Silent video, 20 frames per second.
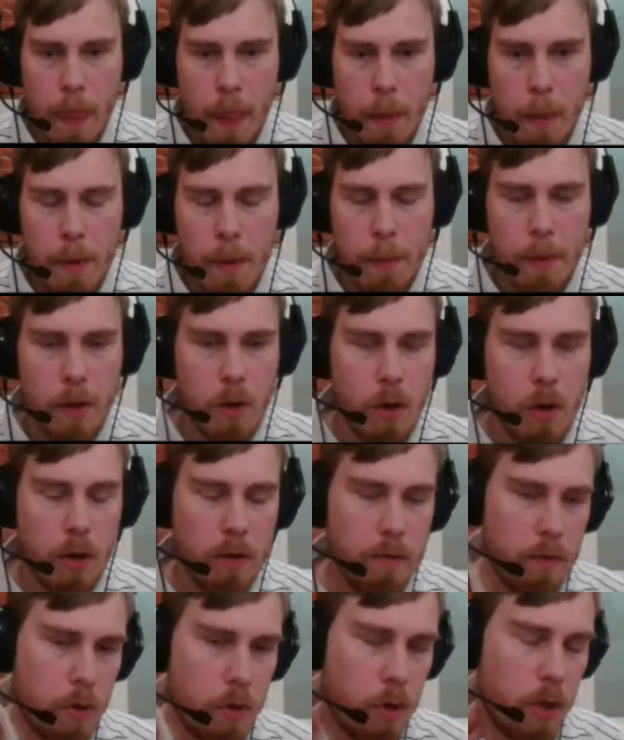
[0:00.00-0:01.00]
Maybe going
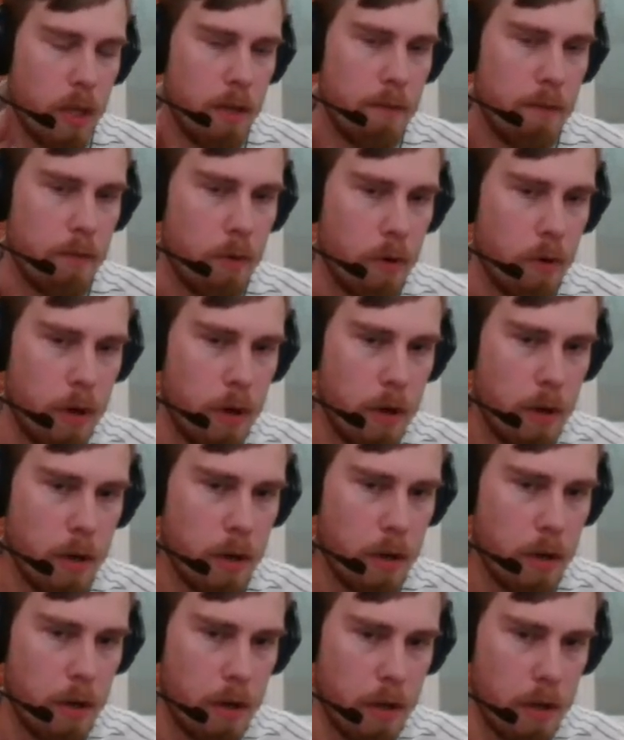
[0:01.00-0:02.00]
for e4,
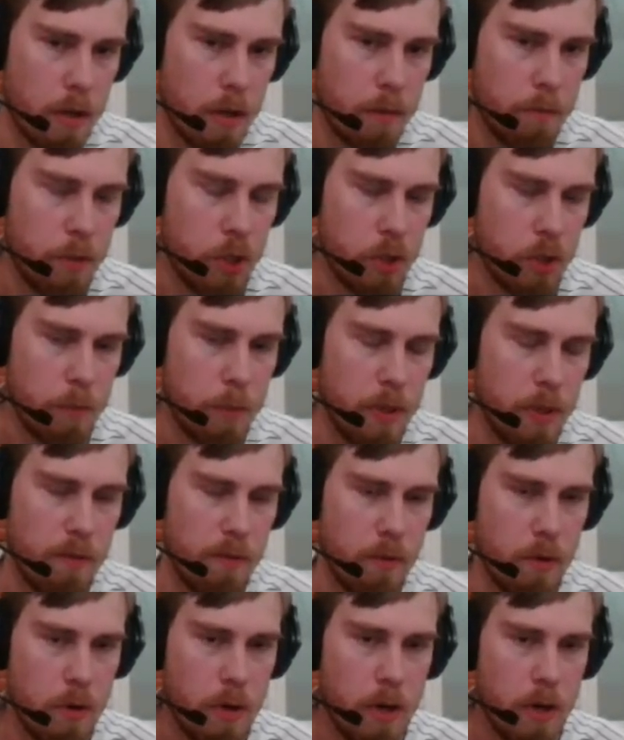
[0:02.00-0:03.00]
bishop
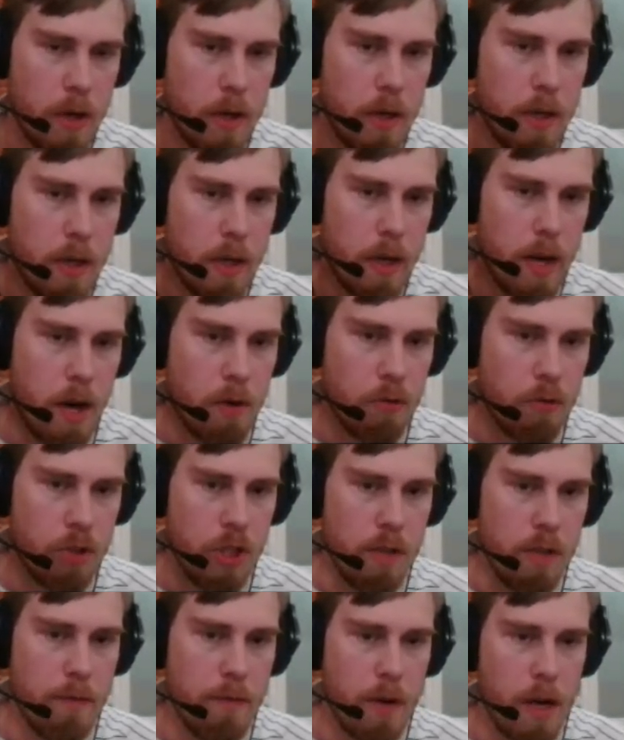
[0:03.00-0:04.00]
e4, and now
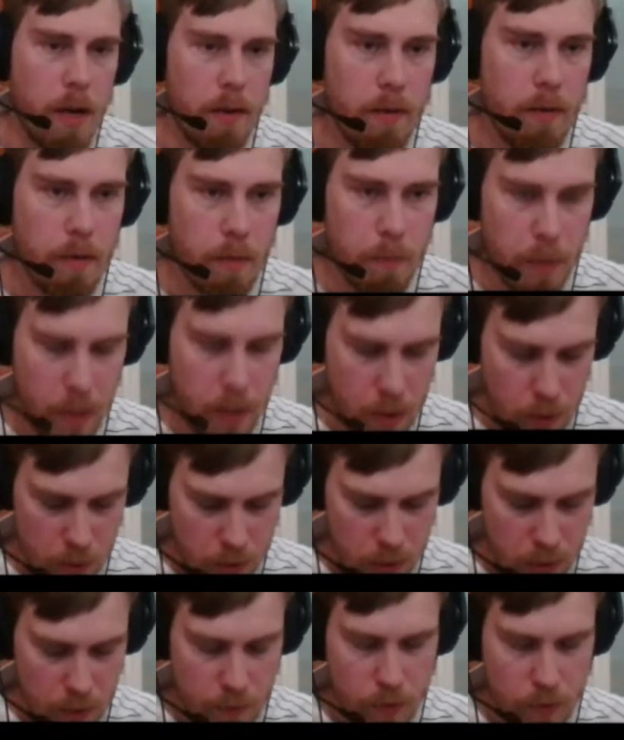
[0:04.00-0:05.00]
g5. Because
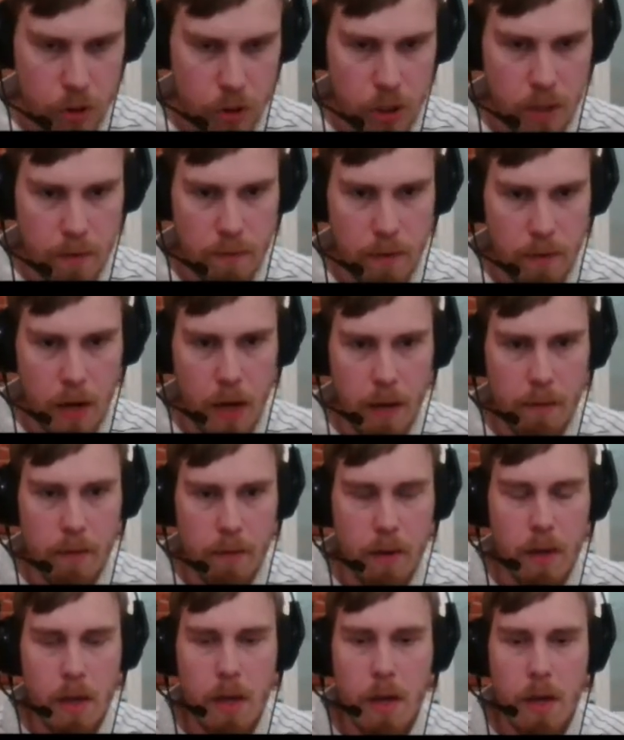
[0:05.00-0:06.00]
after g5,
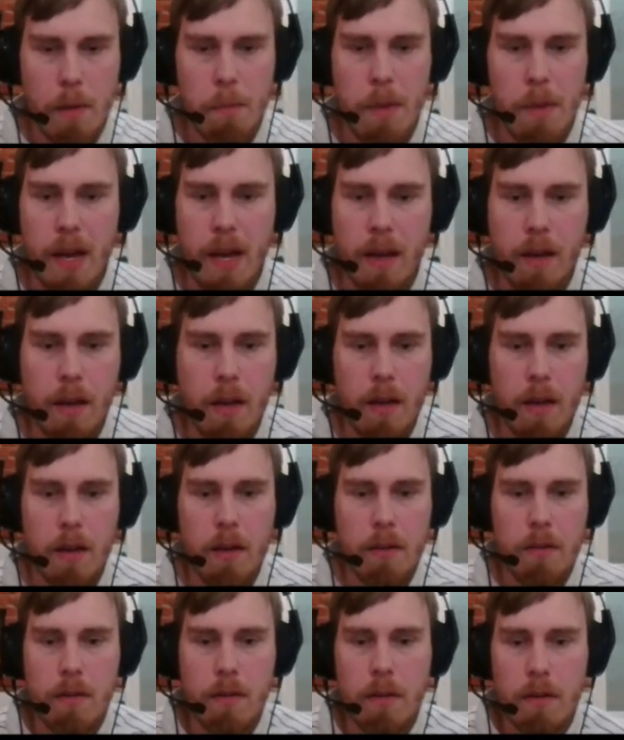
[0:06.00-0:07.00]
black
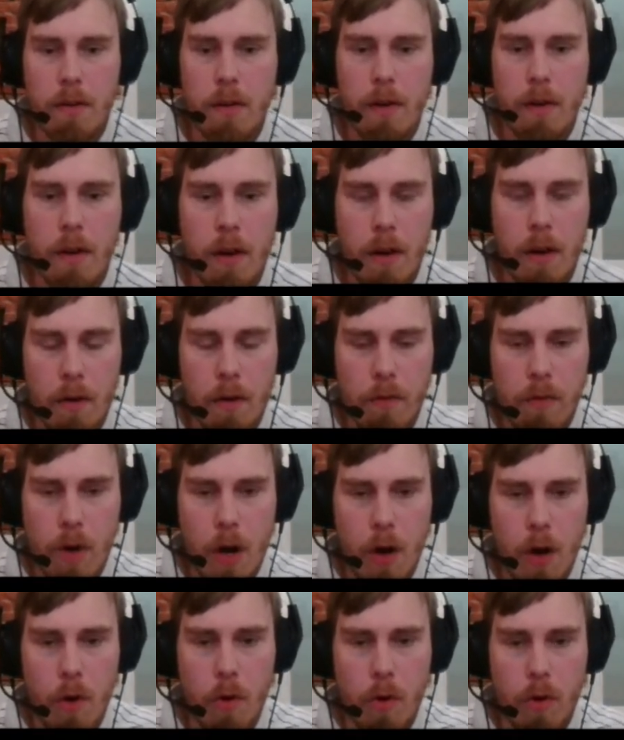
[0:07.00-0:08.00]

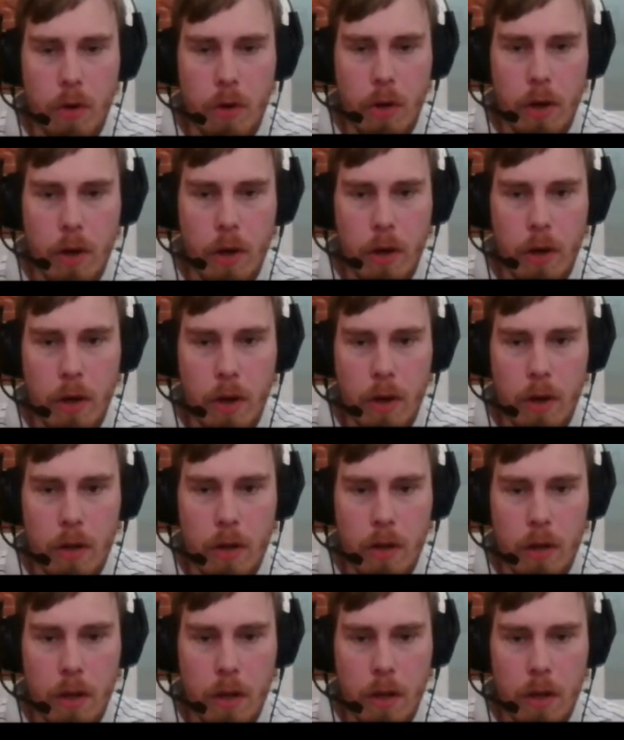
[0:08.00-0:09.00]
found
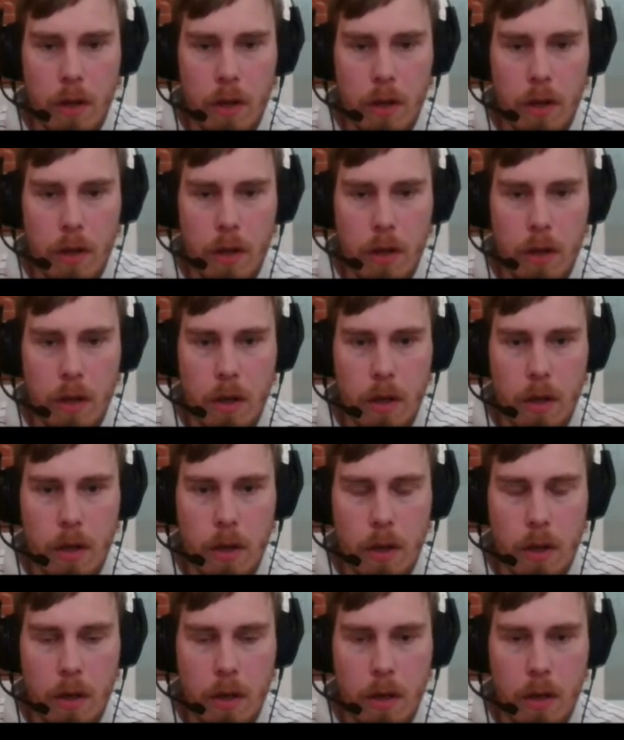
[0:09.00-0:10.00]

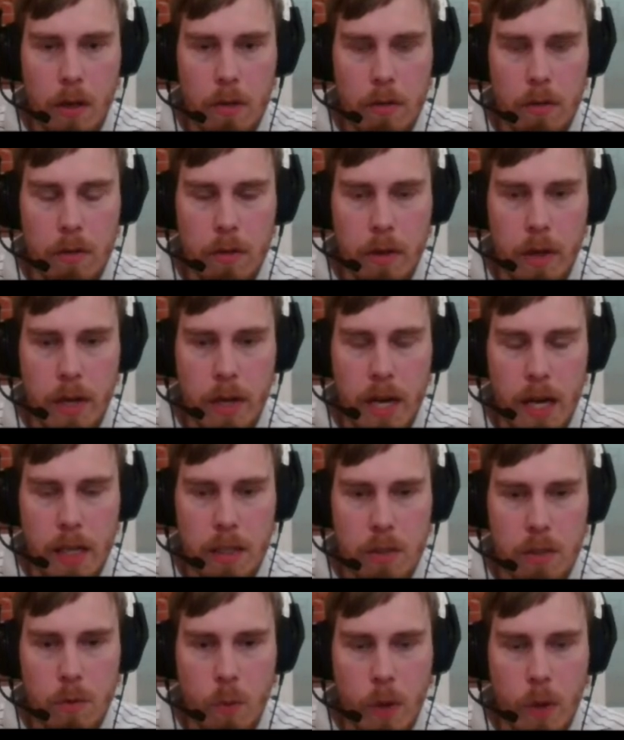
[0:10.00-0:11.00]
a nice
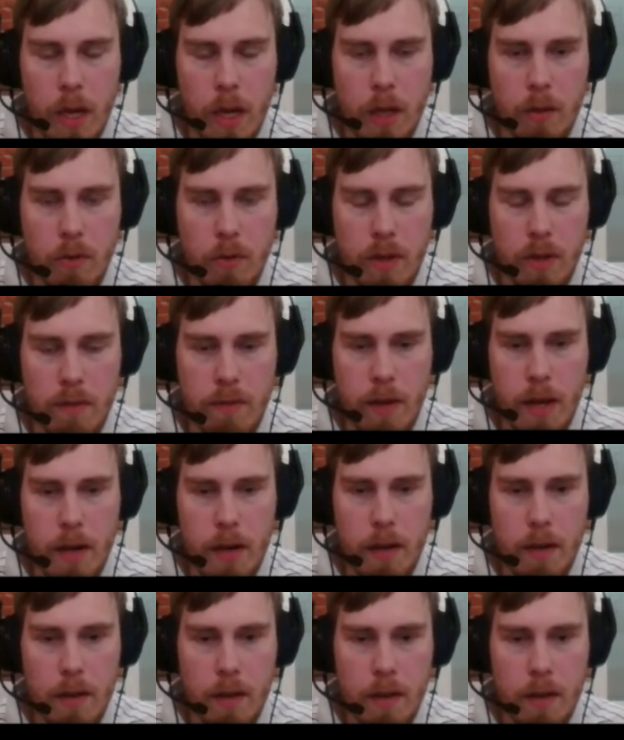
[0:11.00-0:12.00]
way to defend,
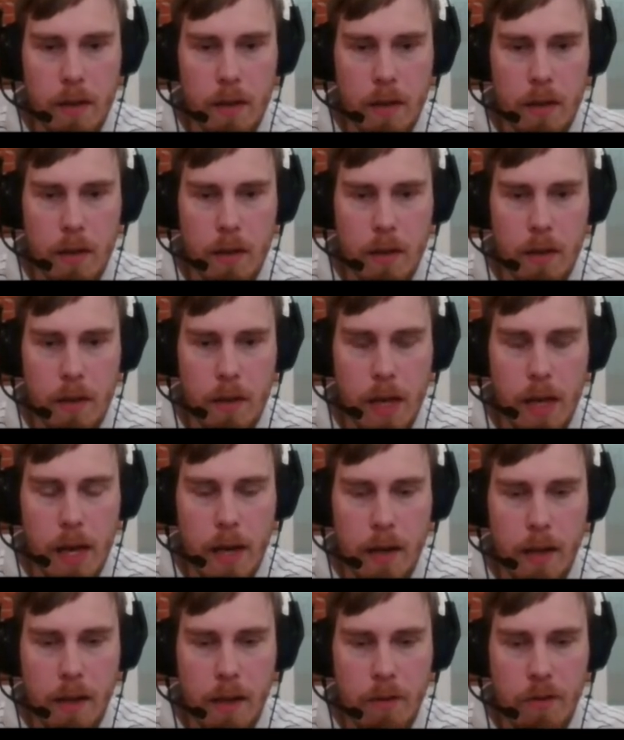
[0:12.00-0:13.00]

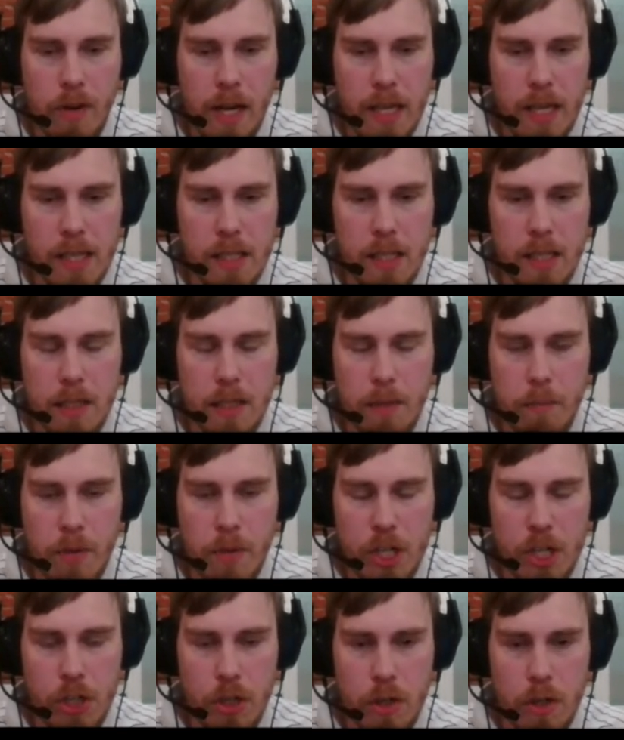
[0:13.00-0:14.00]
and he releases some
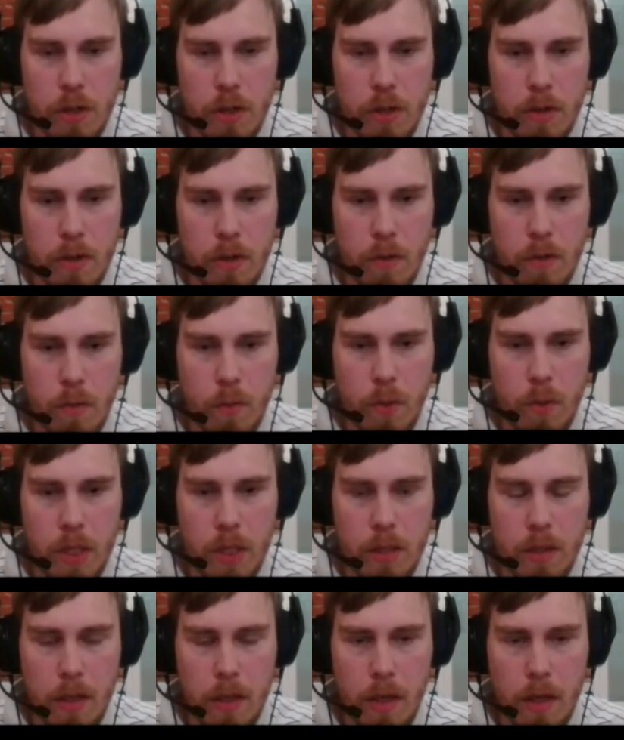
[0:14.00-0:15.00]
pressure
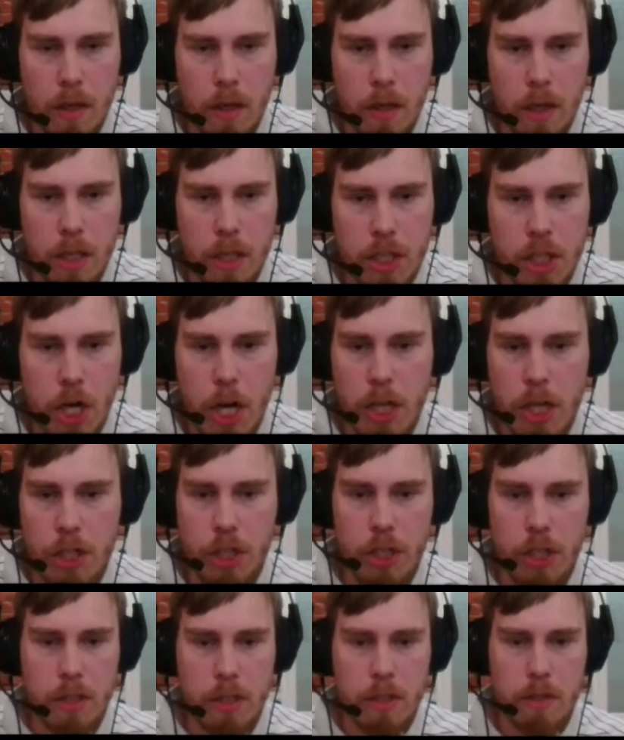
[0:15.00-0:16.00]
with
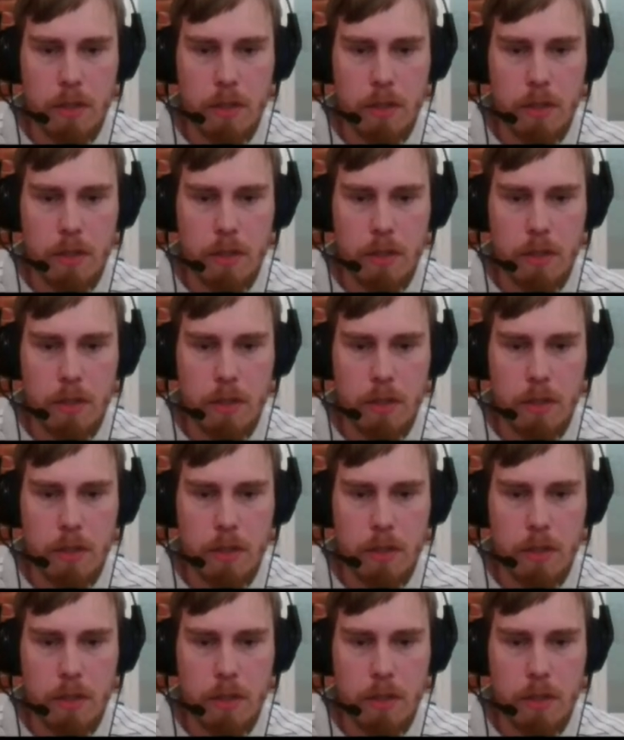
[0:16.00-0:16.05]
exchanges.